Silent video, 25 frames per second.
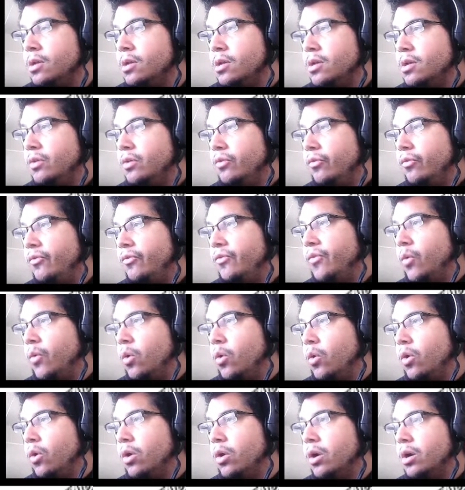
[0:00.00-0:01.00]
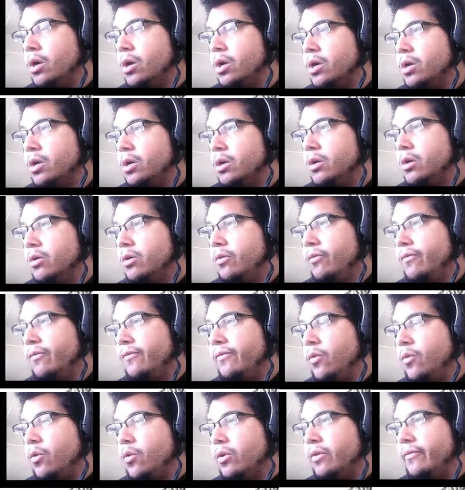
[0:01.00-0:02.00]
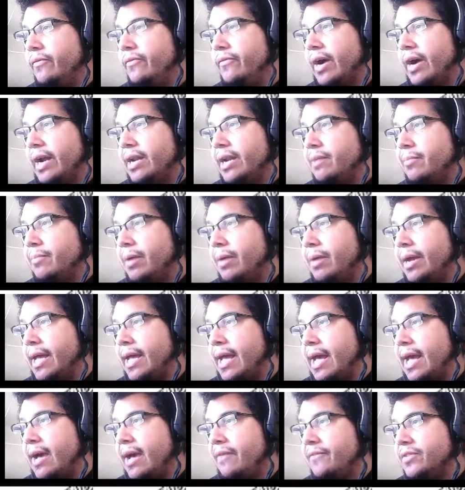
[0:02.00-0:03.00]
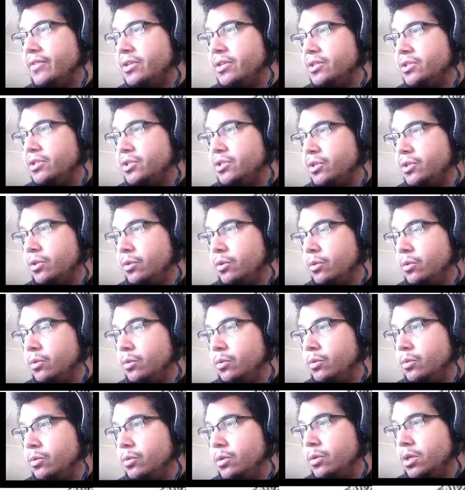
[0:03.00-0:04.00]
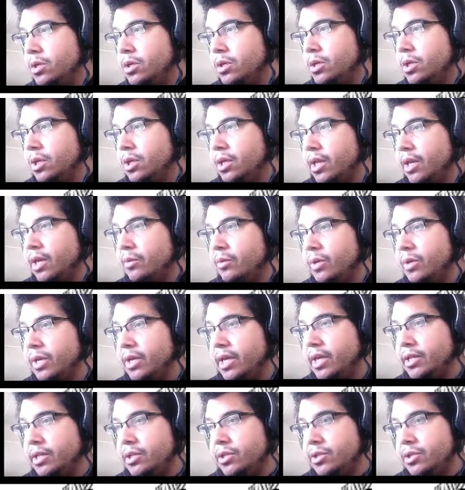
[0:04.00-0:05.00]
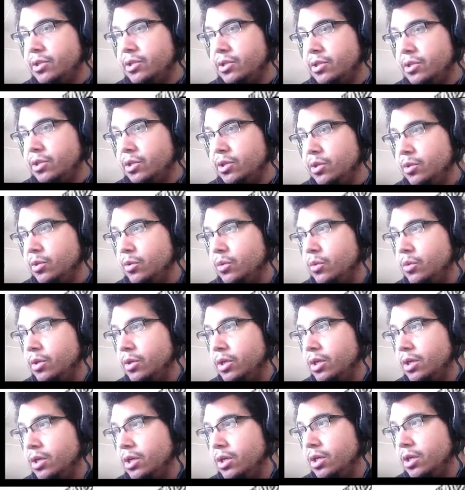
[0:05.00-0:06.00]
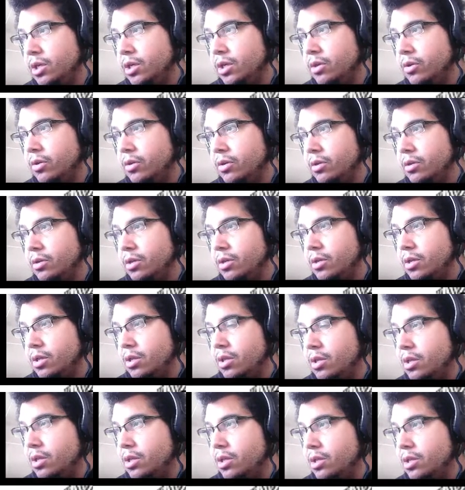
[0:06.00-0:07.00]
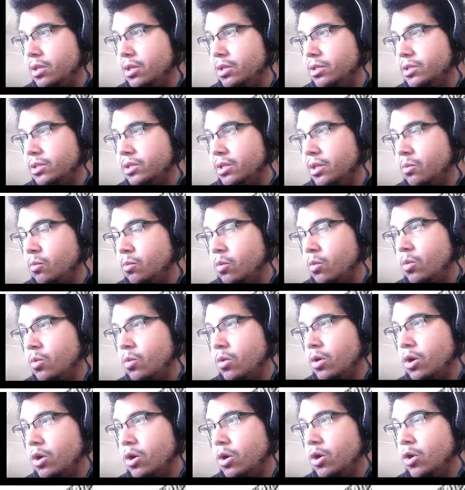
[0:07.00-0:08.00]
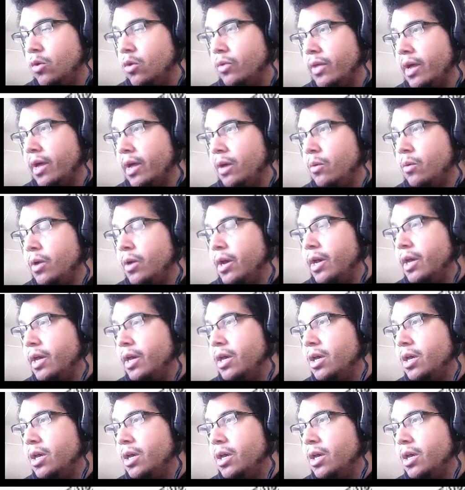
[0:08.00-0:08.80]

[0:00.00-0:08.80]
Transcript: 4 divided by half is 2. Can we get 2 here? See, it won't go that way.